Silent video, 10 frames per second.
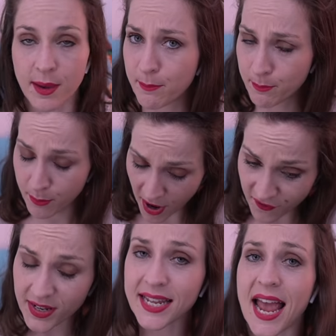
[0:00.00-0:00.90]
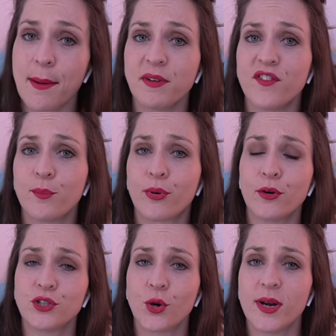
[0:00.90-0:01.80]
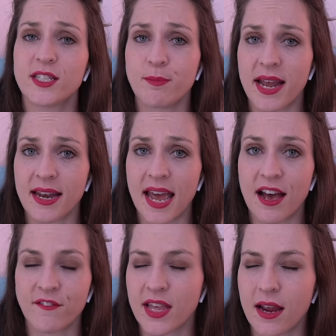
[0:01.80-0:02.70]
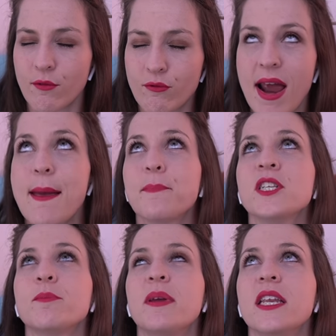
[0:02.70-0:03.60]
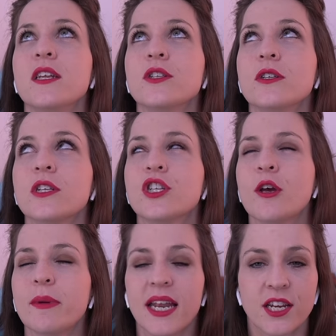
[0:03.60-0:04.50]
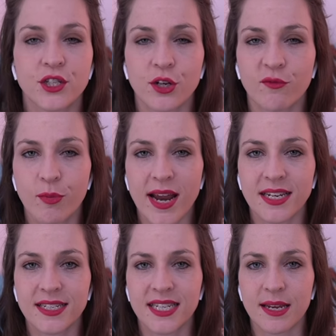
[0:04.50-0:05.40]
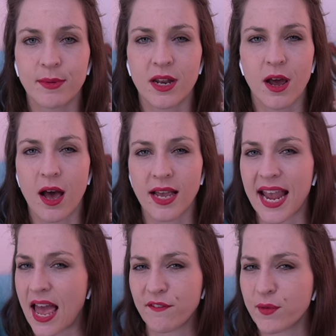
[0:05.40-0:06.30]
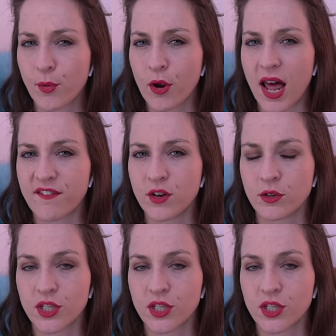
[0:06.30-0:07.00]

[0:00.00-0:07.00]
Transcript: They're perfectly happy for pro-choice men to have their rampant opinions on the termination of pregnancy, but yeah, if you're pro-life, no.